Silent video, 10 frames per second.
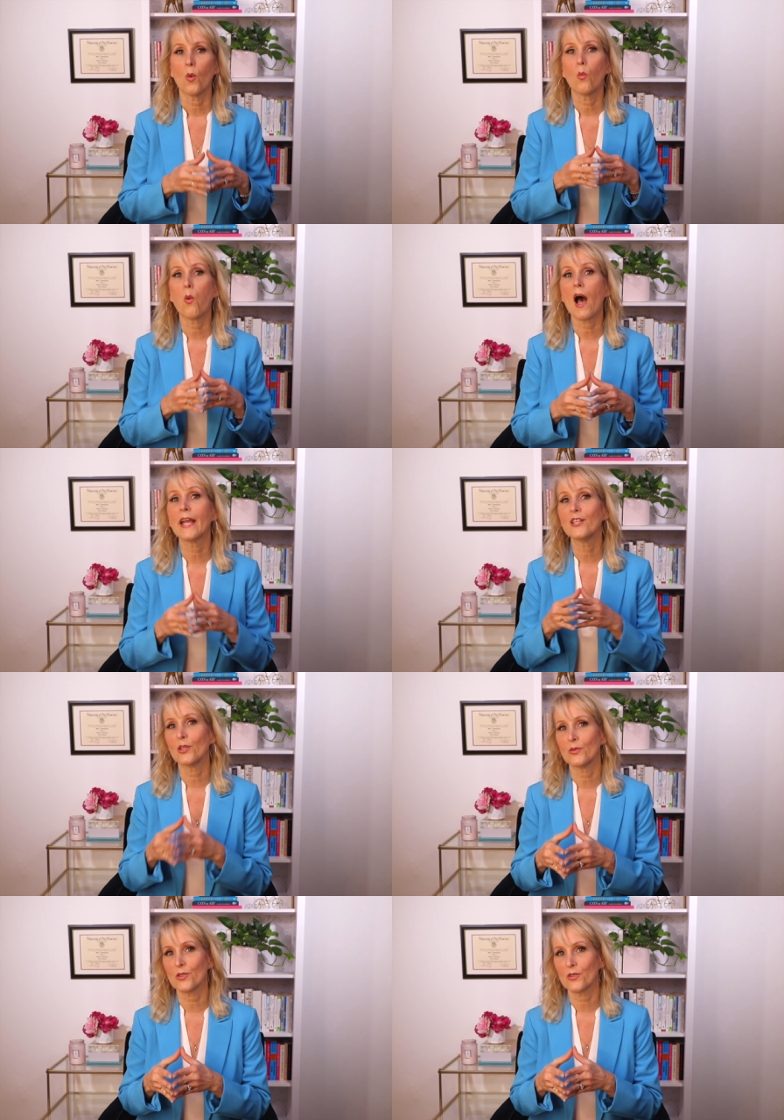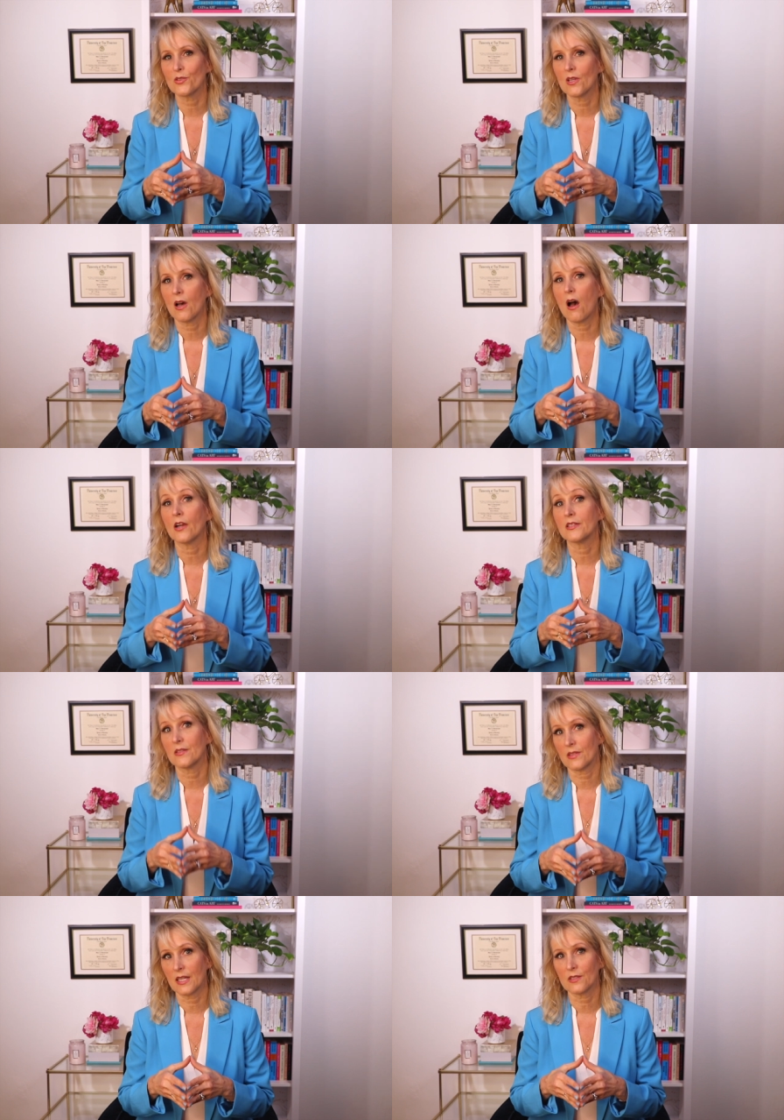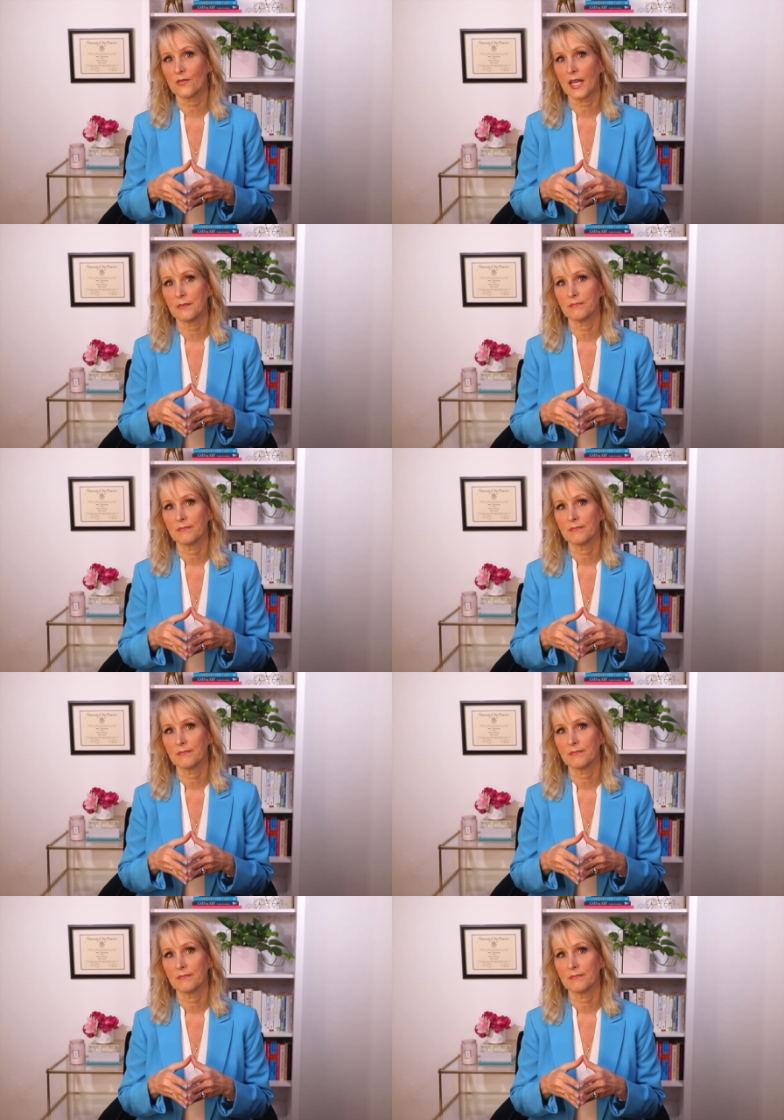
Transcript: why users are dissatisfied.